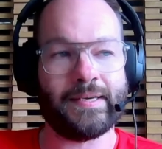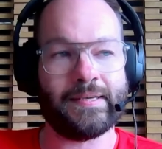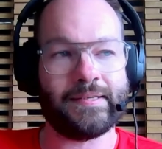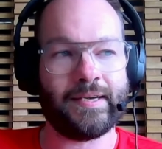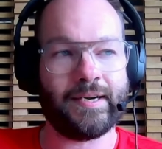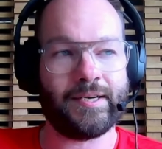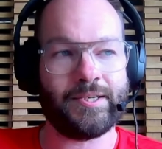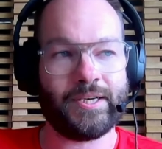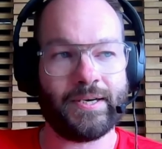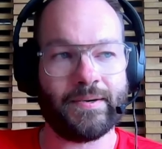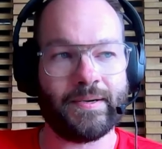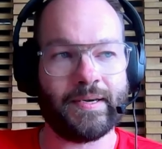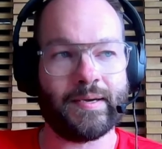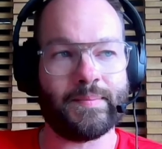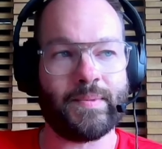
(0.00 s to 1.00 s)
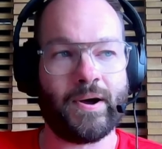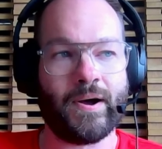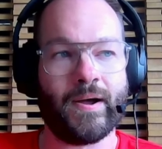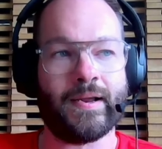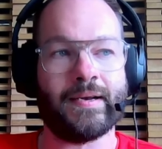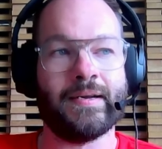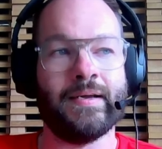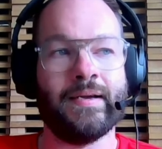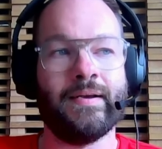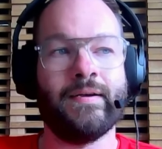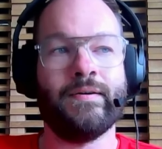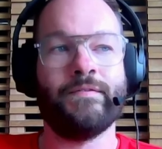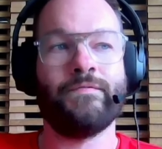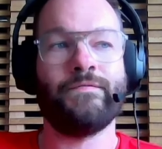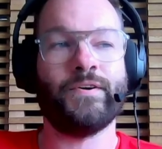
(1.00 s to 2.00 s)
is there cheering him on
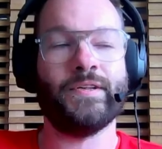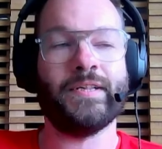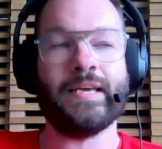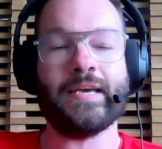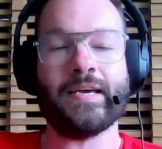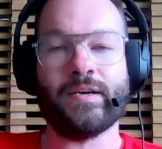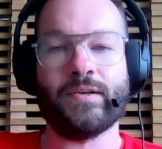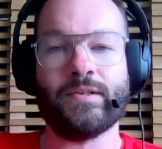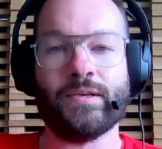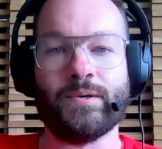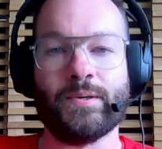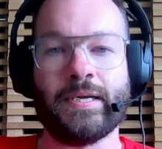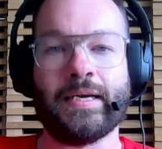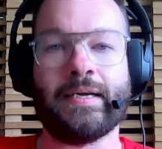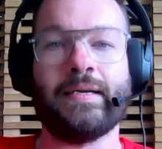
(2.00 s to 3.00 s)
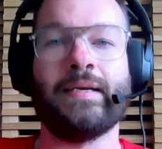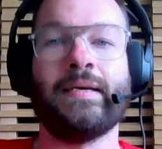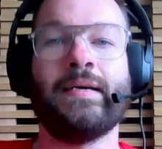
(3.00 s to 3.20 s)
fully included